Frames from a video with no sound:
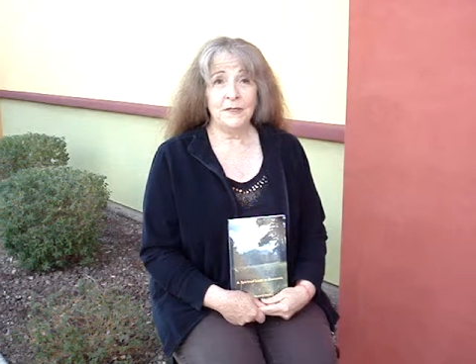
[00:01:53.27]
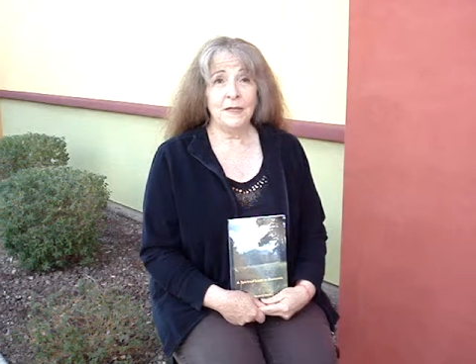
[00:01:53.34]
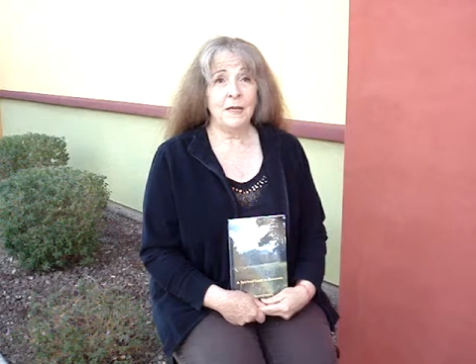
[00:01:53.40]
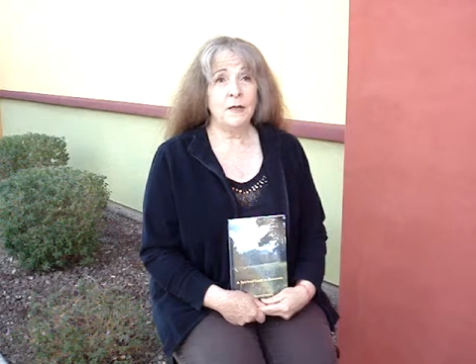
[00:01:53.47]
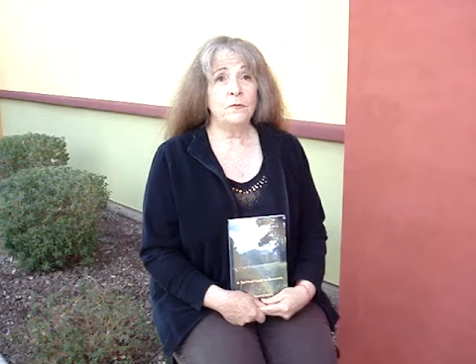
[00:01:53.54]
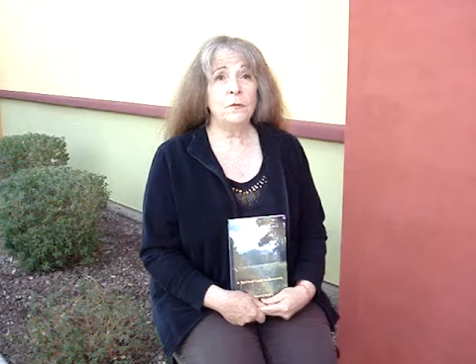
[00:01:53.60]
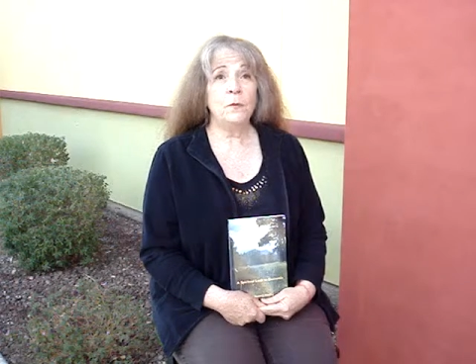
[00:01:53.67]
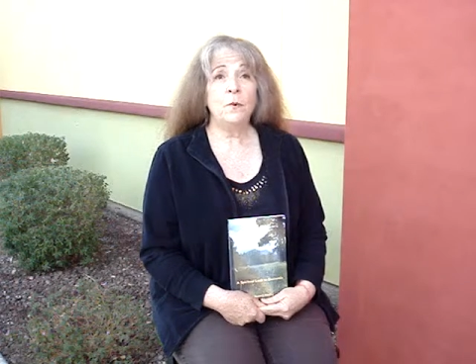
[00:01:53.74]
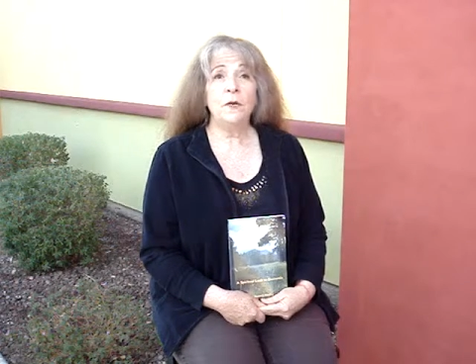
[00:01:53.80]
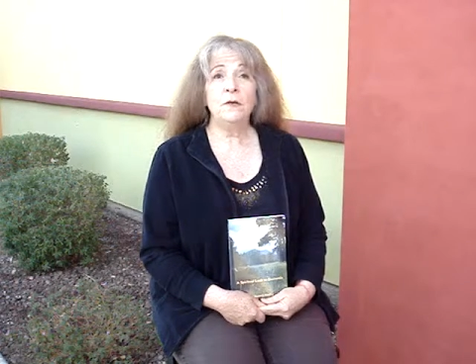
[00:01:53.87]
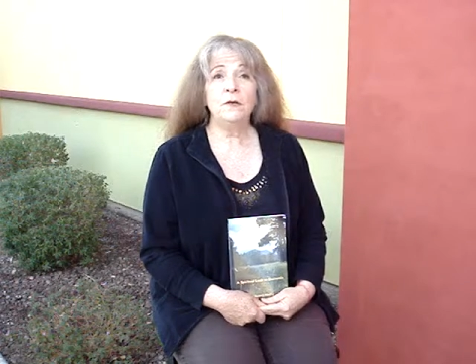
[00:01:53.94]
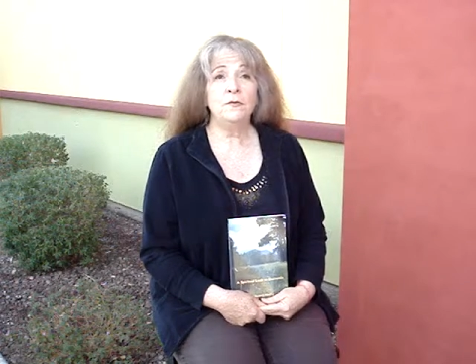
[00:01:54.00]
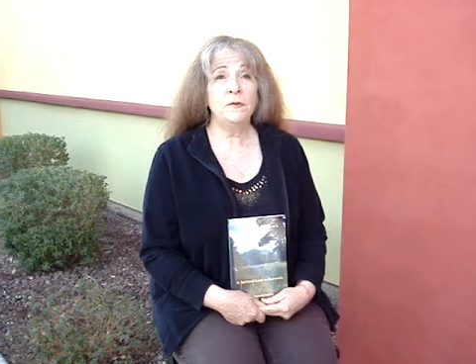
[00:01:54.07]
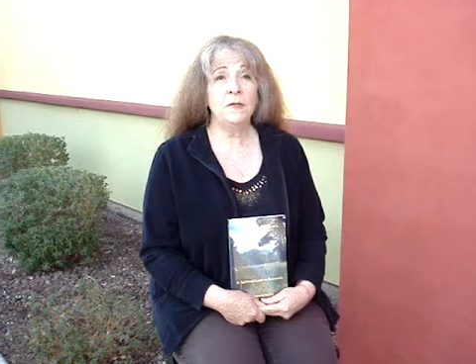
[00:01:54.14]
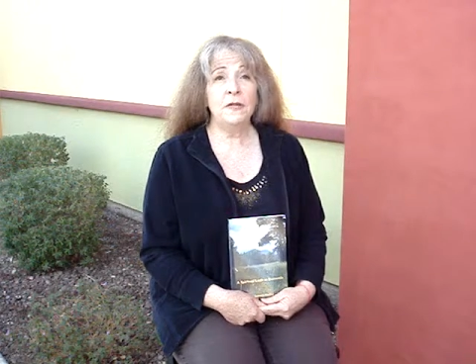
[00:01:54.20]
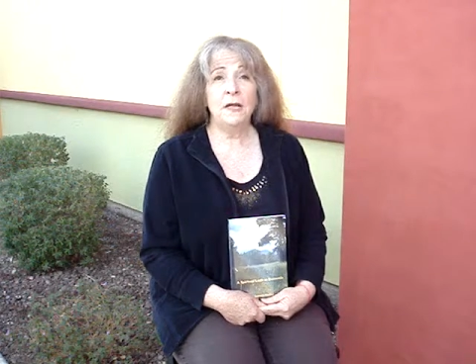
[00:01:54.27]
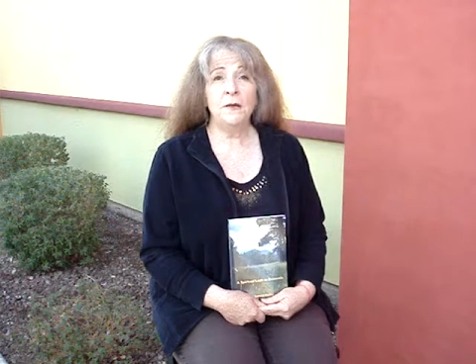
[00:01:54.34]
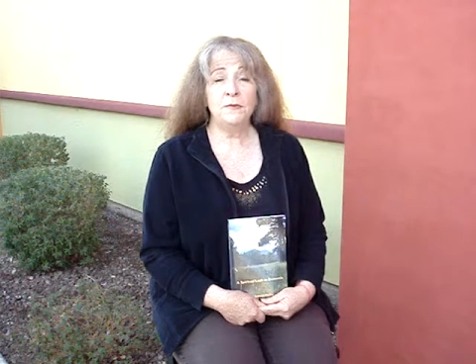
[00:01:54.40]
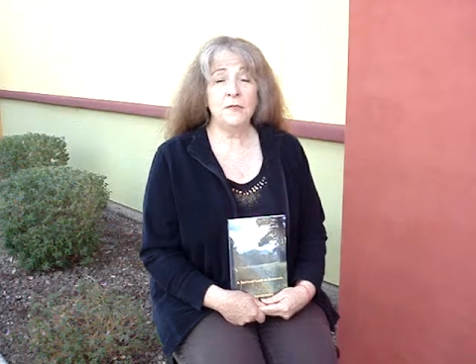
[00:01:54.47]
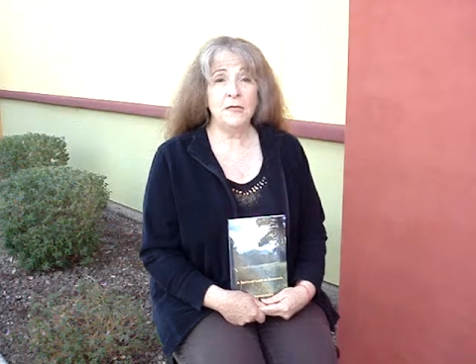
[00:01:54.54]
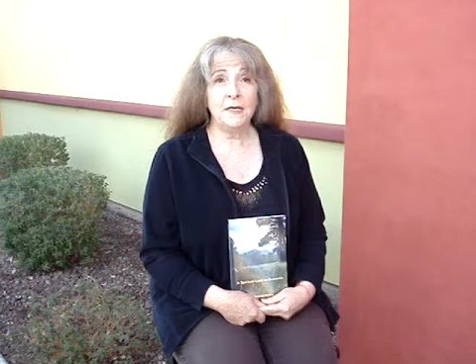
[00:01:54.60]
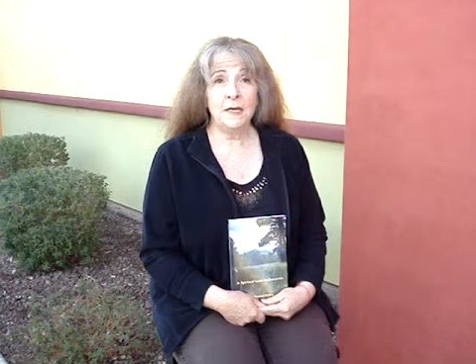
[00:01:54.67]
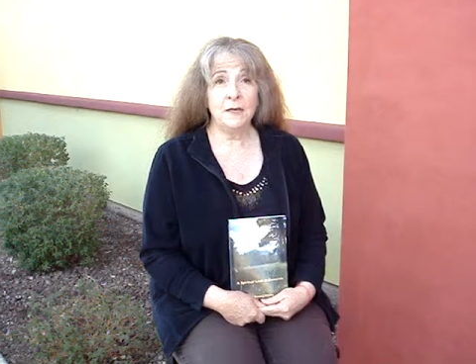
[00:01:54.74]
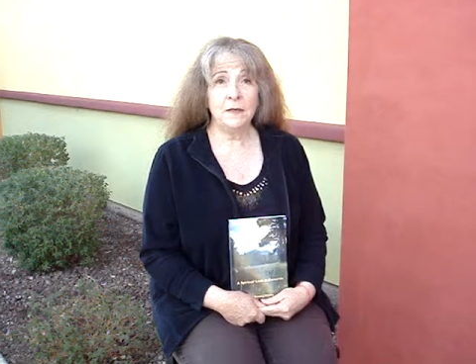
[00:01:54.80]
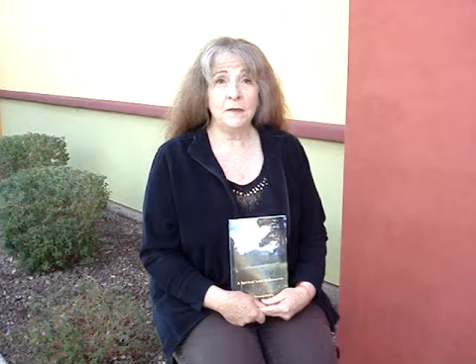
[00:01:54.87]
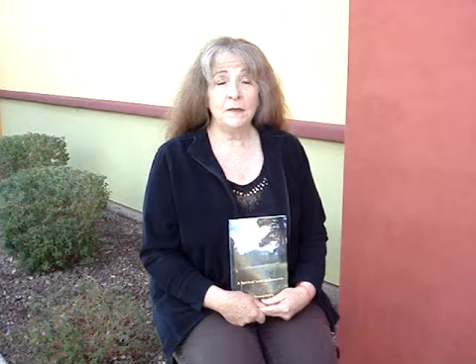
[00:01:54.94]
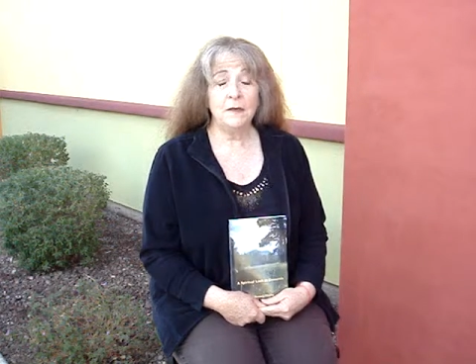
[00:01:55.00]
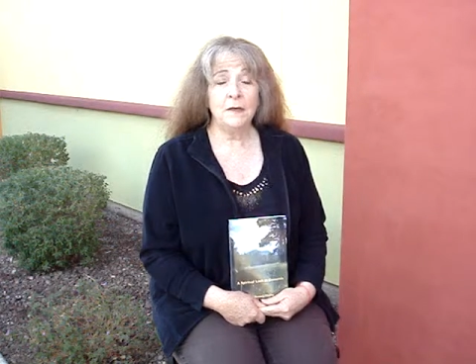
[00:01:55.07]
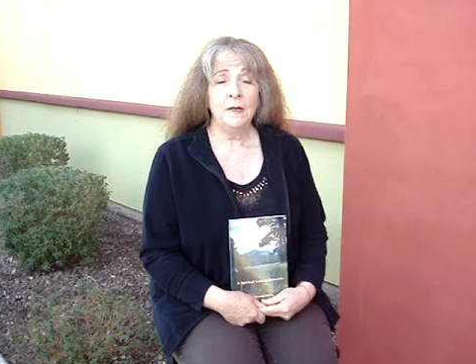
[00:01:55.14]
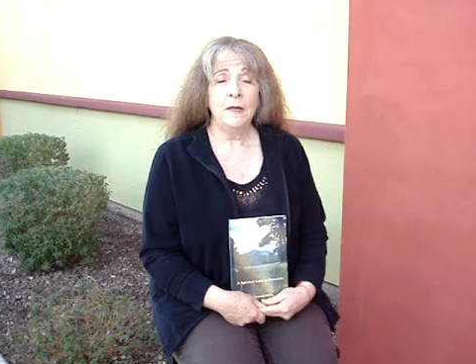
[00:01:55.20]
and they have a wonderful life
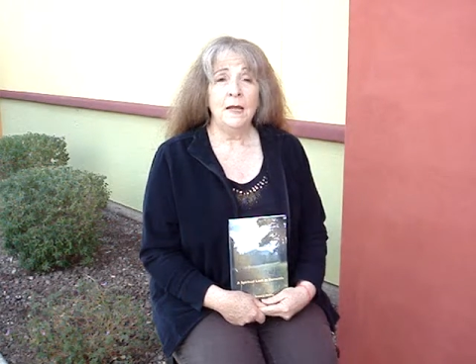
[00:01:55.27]
together.